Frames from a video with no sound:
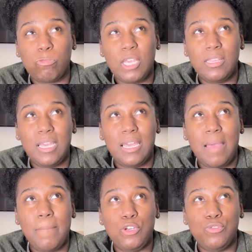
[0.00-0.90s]
I'm
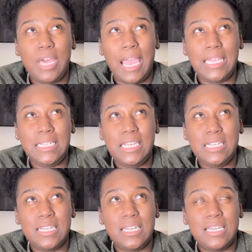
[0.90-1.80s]
gonna do the
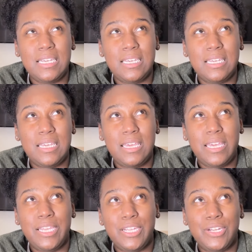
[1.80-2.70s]
Aisha
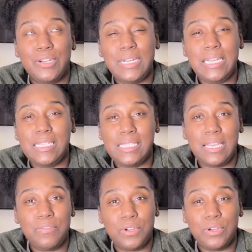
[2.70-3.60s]
Curry and
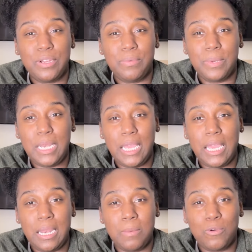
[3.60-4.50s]
Steph Curry reading,
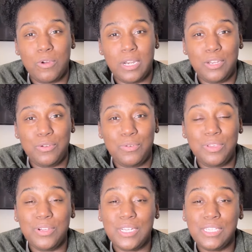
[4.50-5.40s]
and I'm going to do,
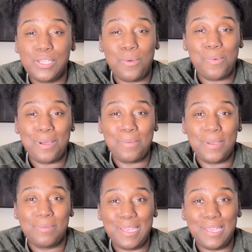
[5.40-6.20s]
you're so welcome, babe.